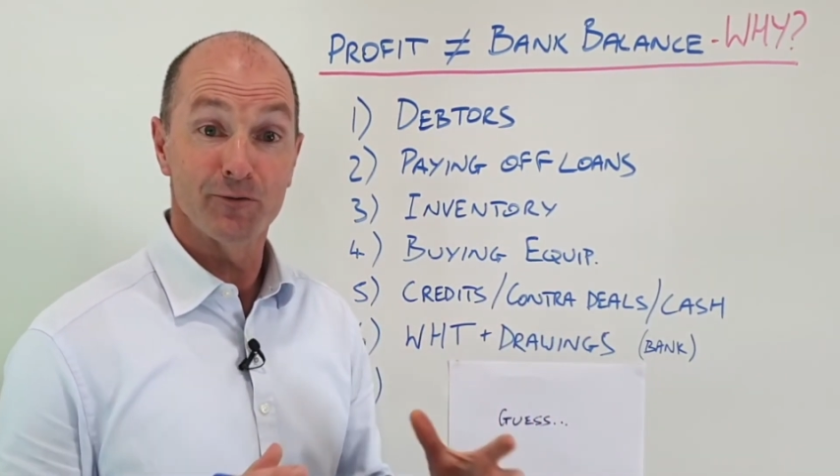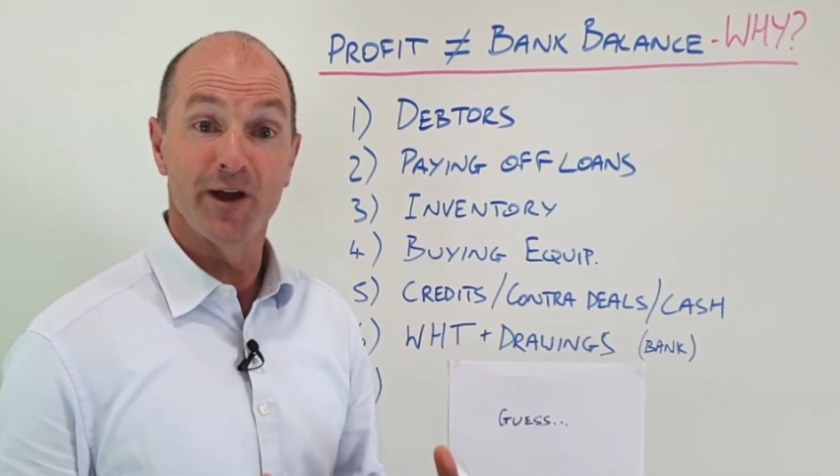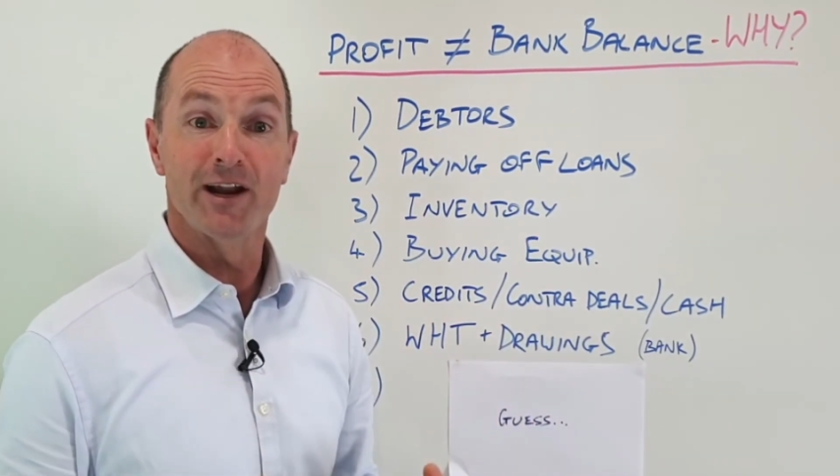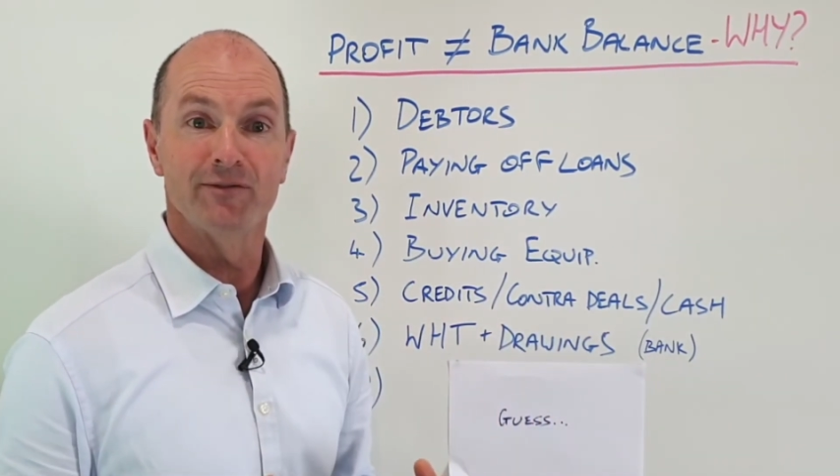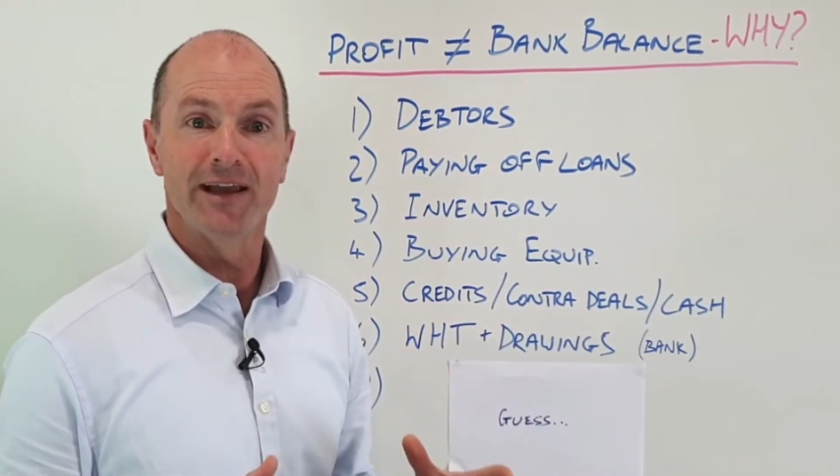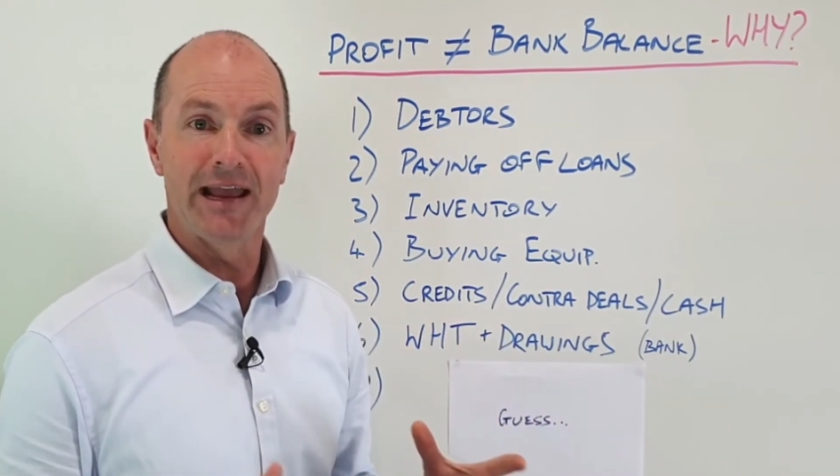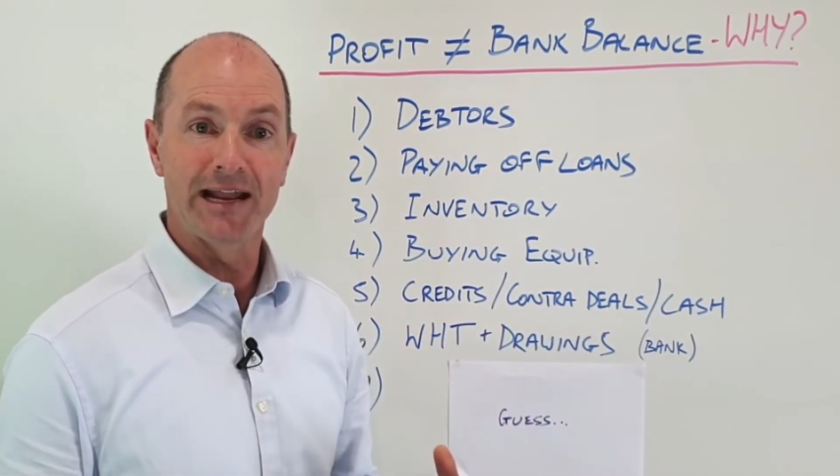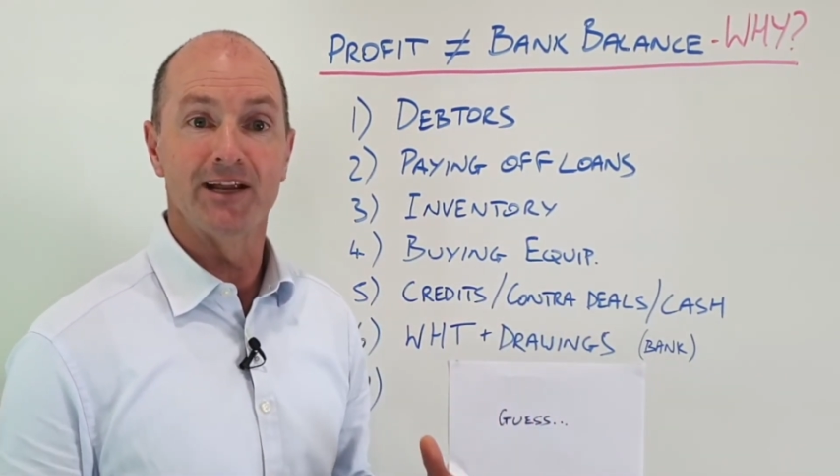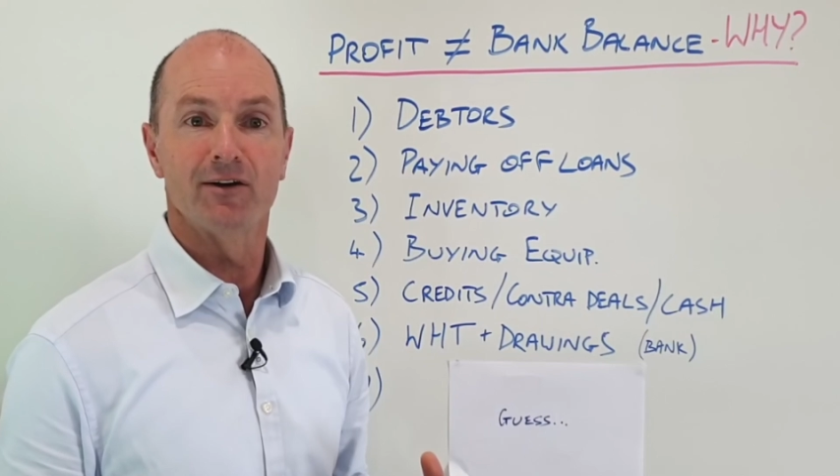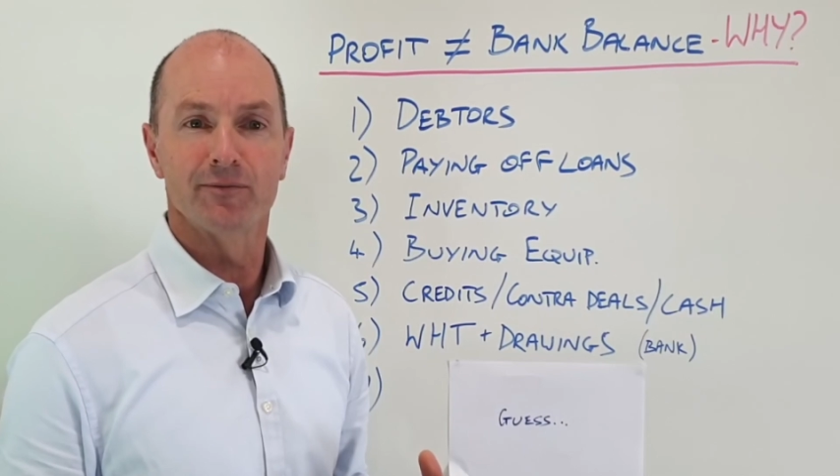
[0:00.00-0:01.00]
fan of
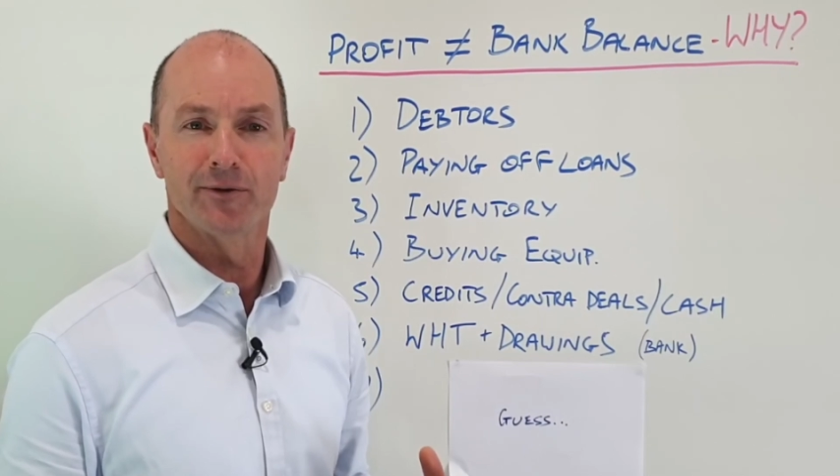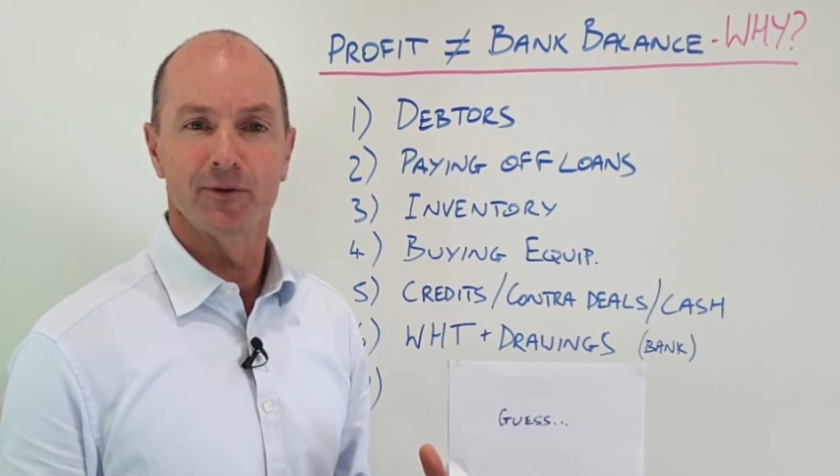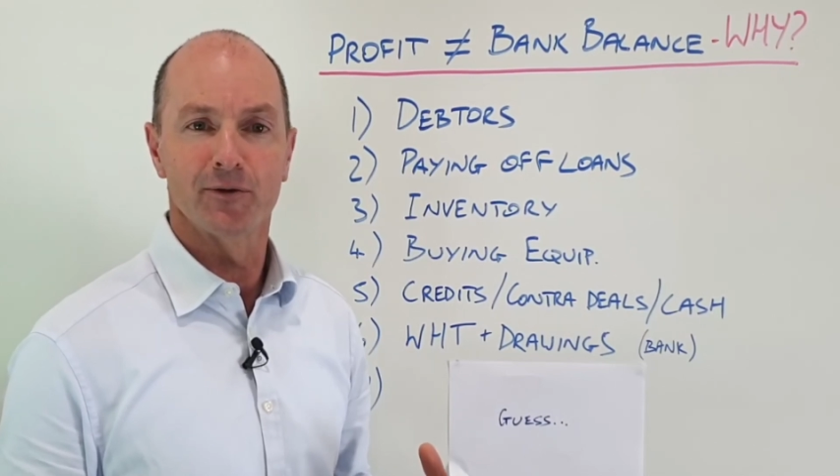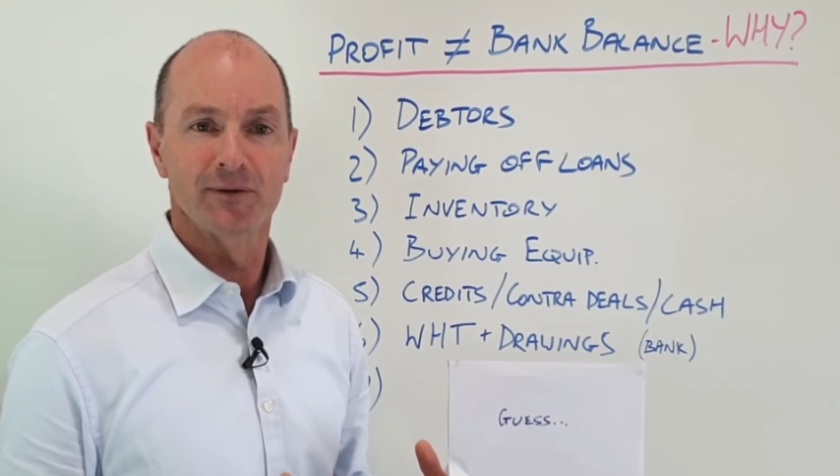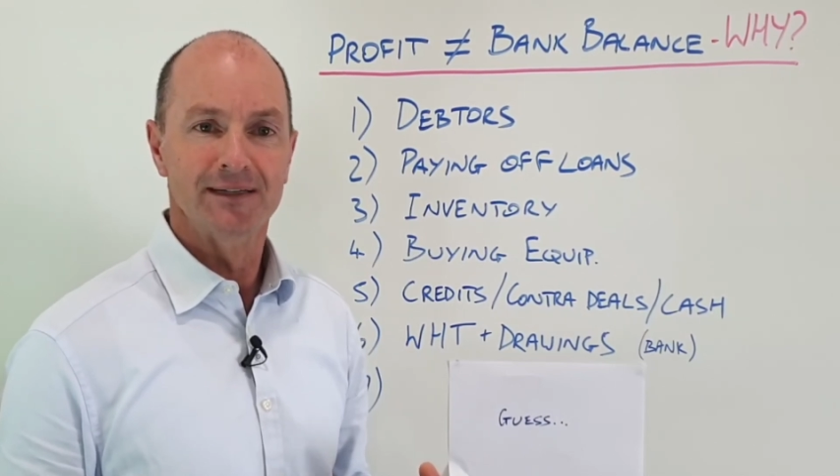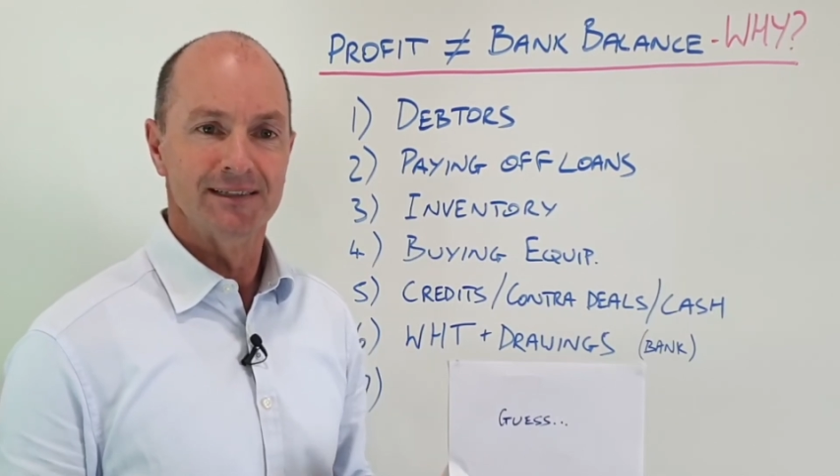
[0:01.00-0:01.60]
any of them at all.